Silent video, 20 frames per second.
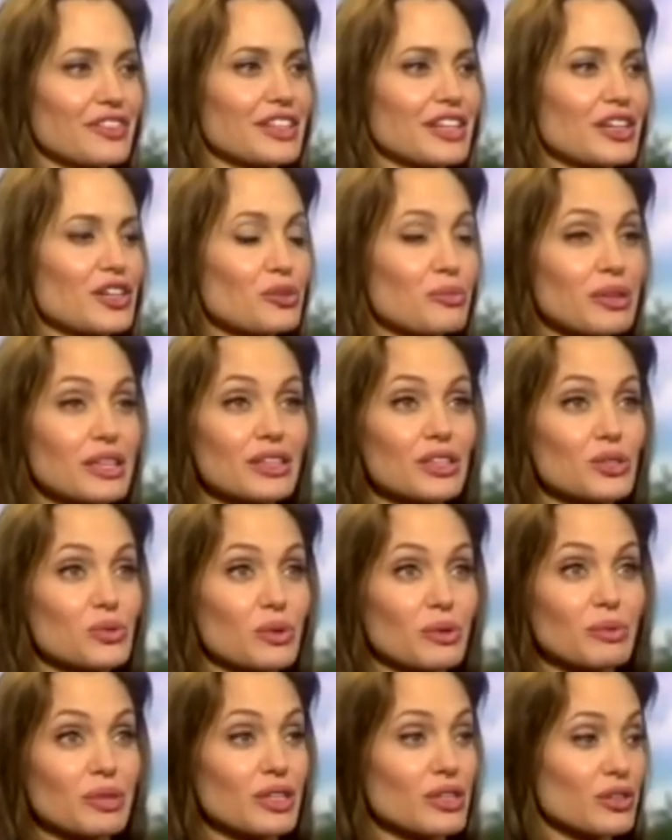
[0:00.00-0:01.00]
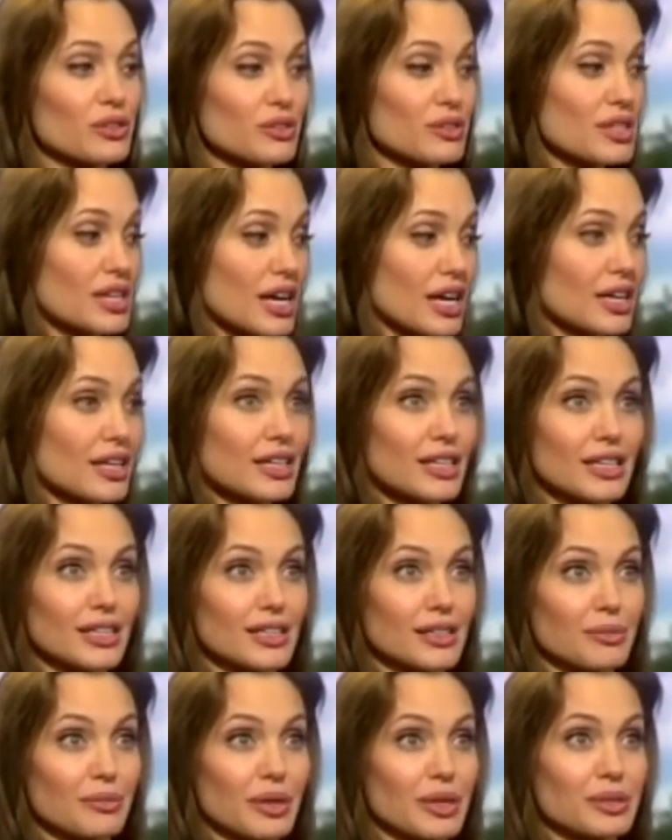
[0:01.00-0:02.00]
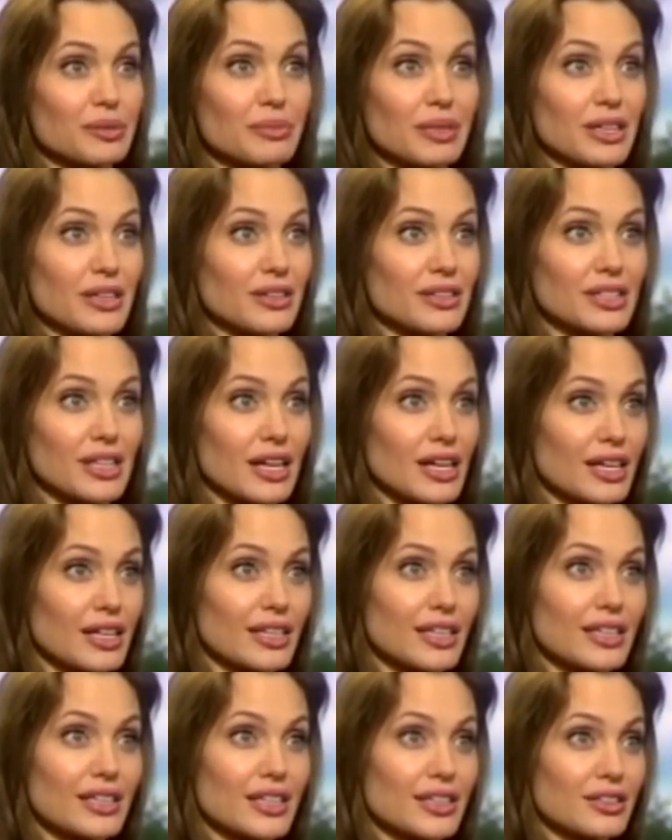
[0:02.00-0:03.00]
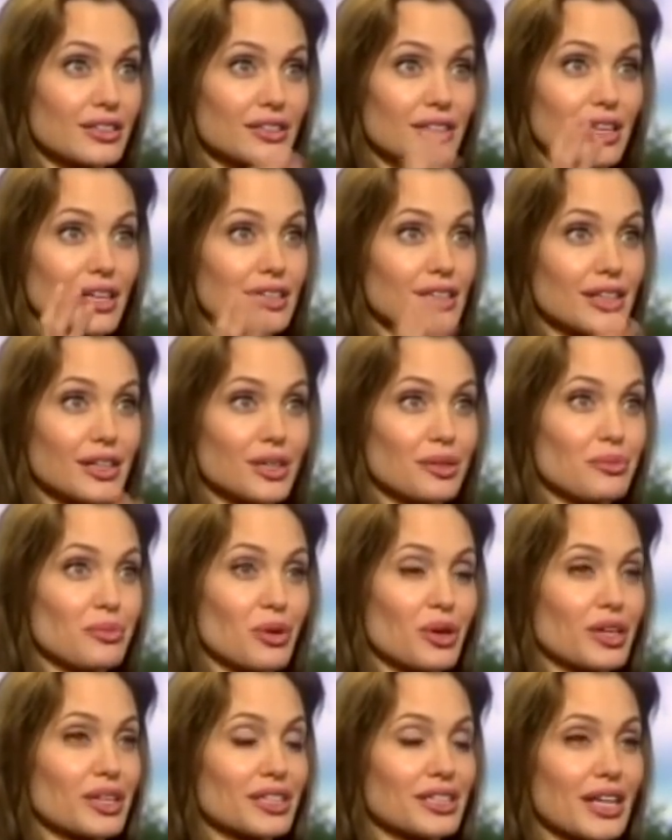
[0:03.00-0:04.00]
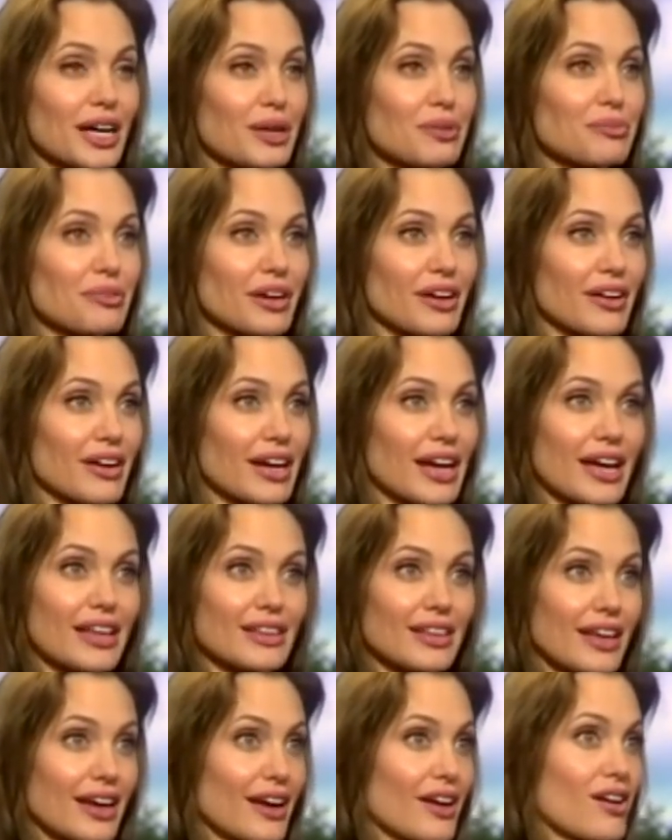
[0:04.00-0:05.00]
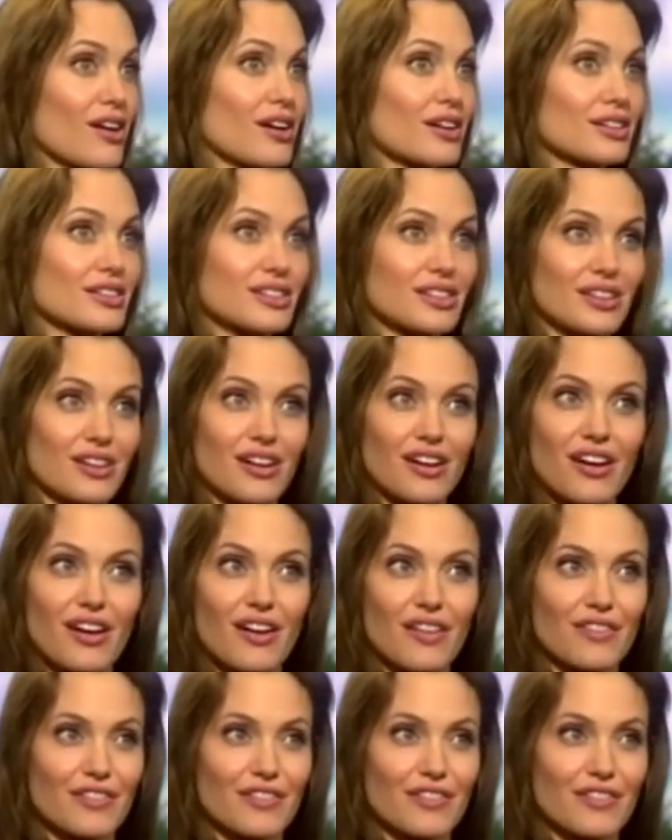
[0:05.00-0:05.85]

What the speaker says: and then you meet these women and they're tiny compared to me. They're tiny and they look like they could work in a library, and they are tough.